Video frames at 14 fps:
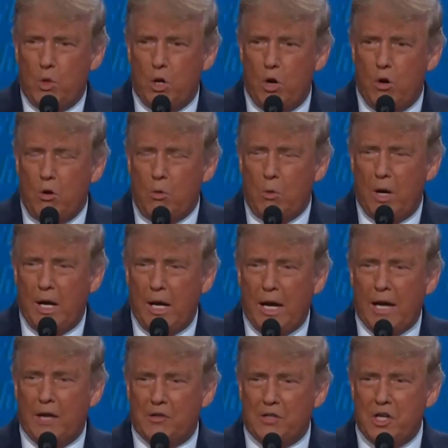will go away,
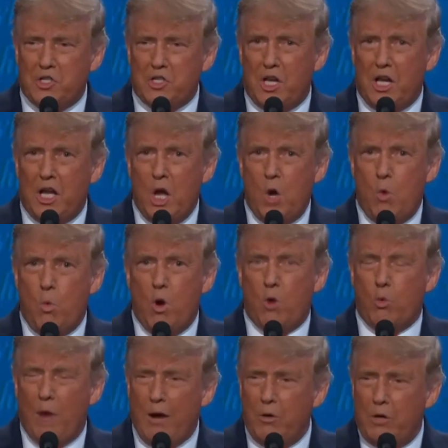and as I say, we're
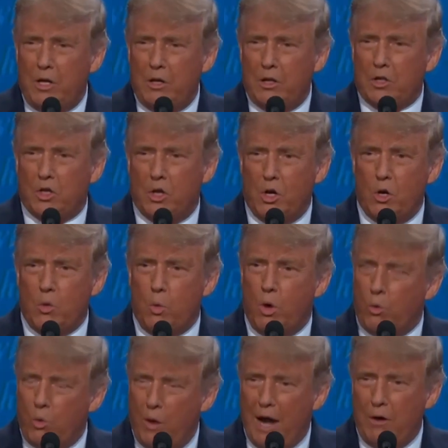rounding the turn, we're
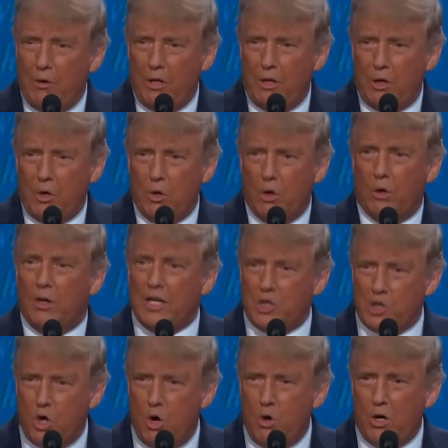rounding the corner.
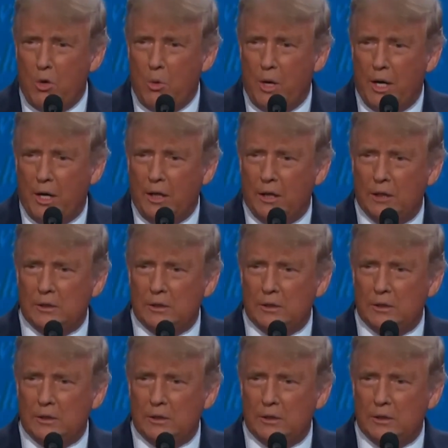It's going away.